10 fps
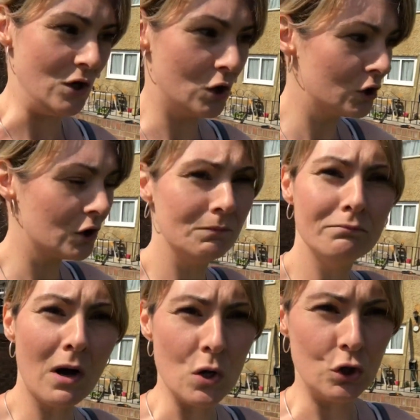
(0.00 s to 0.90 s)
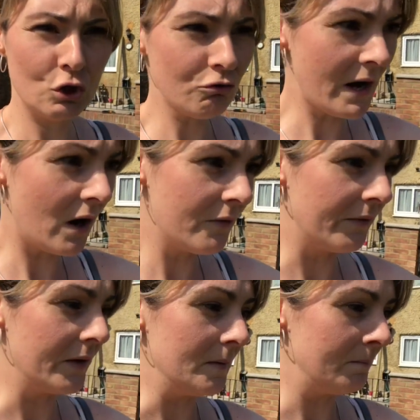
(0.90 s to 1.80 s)
you can just mow straight
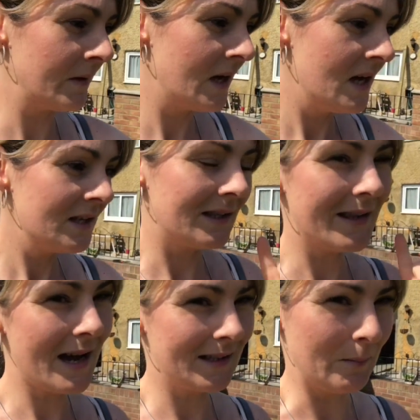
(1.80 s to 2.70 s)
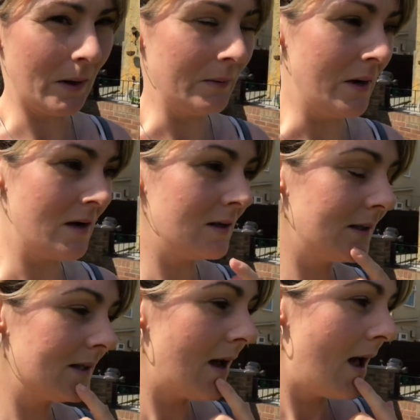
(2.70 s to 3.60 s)
over them, so that's a
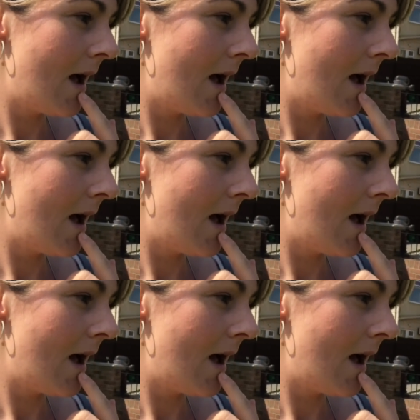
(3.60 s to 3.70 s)
bonus.